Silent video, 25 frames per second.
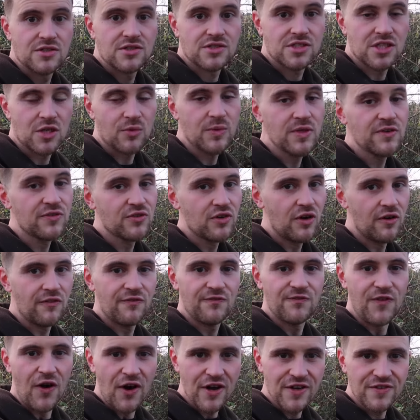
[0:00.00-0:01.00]
So we've got
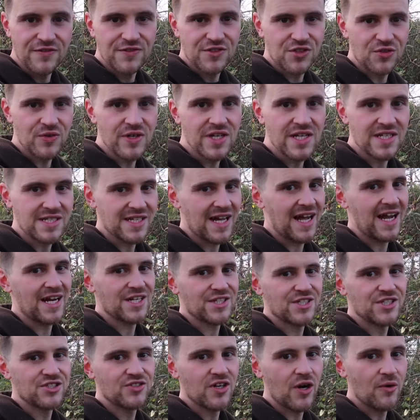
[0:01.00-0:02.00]
5 trees
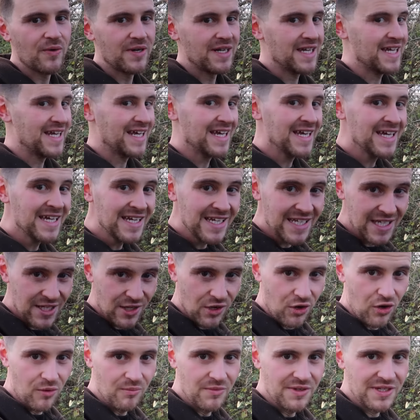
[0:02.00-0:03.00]
actually growing in the
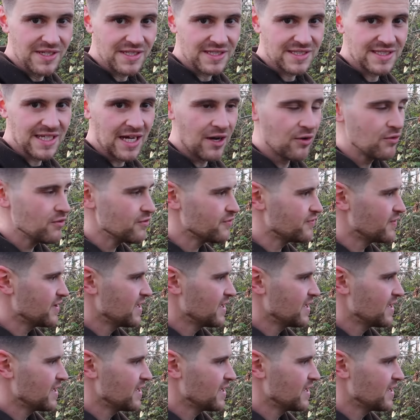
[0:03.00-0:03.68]
allotment itself.